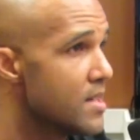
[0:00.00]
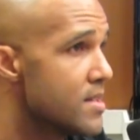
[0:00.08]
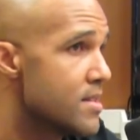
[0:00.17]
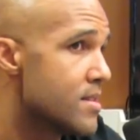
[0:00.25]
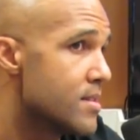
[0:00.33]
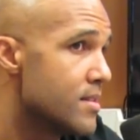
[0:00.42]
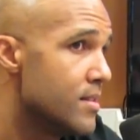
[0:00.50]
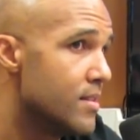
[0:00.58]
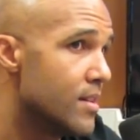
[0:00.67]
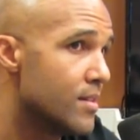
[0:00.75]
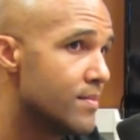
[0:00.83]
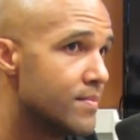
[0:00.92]
because, you
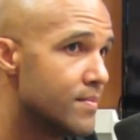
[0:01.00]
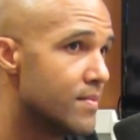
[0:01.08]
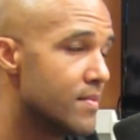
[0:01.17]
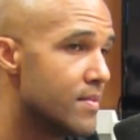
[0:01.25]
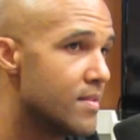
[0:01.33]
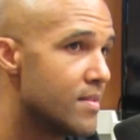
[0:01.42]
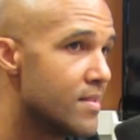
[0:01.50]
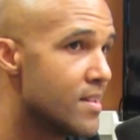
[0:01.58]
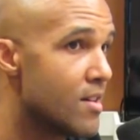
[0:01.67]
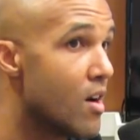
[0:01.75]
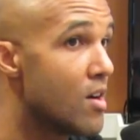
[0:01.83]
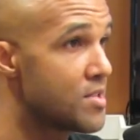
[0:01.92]
know,
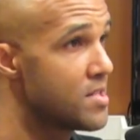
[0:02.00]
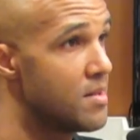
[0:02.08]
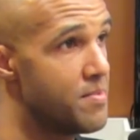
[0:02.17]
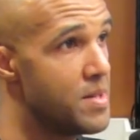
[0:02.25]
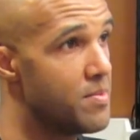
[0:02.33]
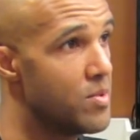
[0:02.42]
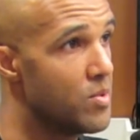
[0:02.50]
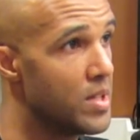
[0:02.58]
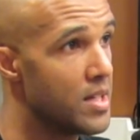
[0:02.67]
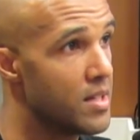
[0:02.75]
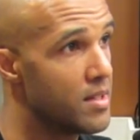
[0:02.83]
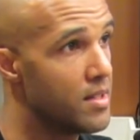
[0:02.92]
there are some people who
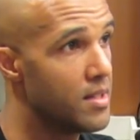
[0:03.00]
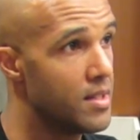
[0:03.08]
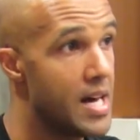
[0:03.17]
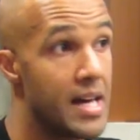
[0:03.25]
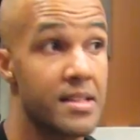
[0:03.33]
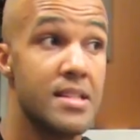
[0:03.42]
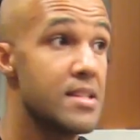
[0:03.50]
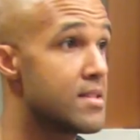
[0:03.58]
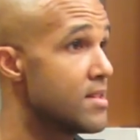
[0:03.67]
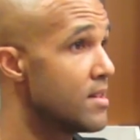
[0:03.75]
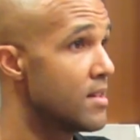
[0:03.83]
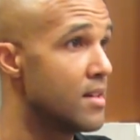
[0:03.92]
get locked
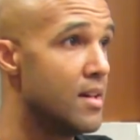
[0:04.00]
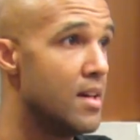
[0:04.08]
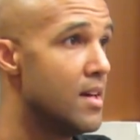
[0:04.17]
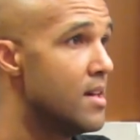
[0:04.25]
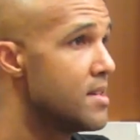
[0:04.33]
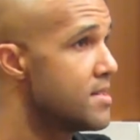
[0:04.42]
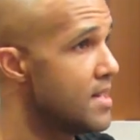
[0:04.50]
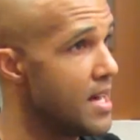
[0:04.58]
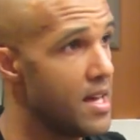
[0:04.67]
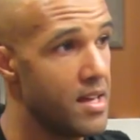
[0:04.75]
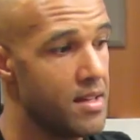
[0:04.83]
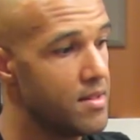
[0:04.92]
into,
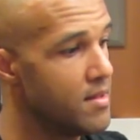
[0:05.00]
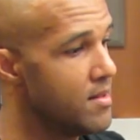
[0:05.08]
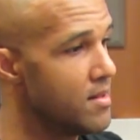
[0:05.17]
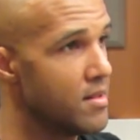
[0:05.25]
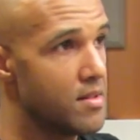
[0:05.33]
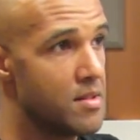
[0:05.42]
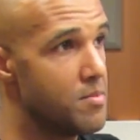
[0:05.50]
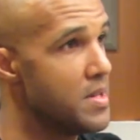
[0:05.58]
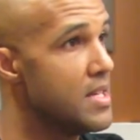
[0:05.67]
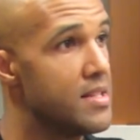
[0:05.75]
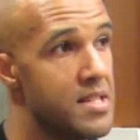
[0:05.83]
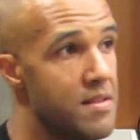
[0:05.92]
say, the
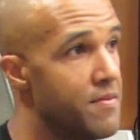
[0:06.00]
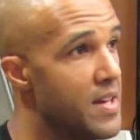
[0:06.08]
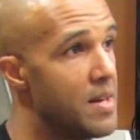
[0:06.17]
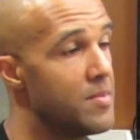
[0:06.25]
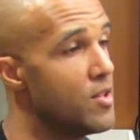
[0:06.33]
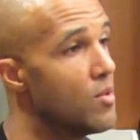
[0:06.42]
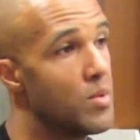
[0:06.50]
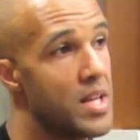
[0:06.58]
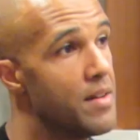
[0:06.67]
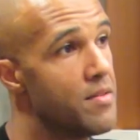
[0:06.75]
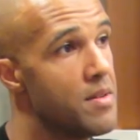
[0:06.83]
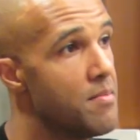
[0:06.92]
BET family or
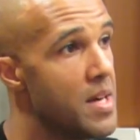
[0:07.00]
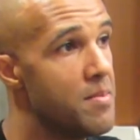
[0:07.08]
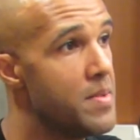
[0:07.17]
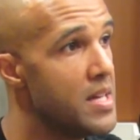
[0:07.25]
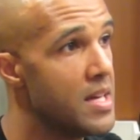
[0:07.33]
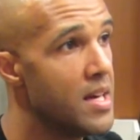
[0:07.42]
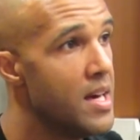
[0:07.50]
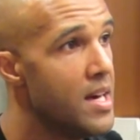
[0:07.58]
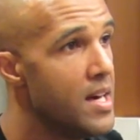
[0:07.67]
whatever it may be,